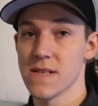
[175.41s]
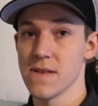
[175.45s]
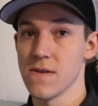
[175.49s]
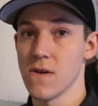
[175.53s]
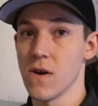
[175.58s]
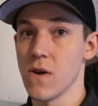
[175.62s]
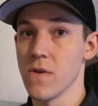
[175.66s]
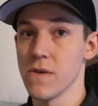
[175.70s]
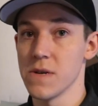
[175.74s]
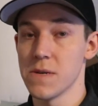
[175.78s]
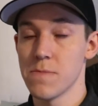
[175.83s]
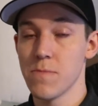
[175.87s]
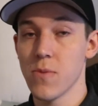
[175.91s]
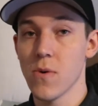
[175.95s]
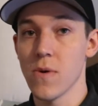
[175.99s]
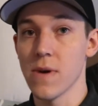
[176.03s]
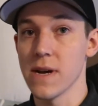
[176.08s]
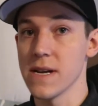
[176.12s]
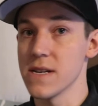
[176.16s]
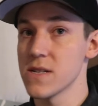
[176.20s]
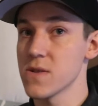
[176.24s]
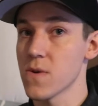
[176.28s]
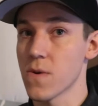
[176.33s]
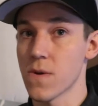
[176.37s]
They'll always
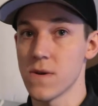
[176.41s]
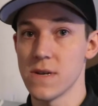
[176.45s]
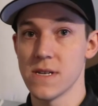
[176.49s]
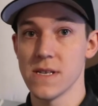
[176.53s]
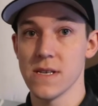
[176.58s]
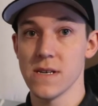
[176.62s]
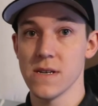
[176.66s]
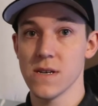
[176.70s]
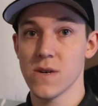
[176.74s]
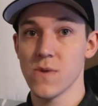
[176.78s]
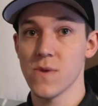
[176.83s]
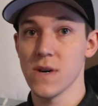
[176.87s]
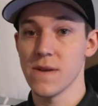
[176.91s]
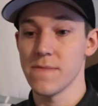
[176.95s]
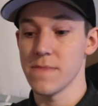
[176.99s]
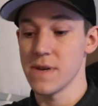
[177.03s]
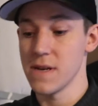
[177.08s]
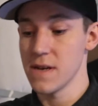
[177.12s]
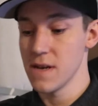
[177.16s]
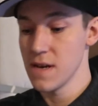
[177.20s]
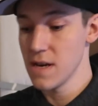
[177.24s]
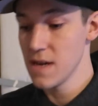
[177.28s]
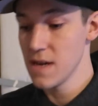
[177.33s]
point towards the equipment.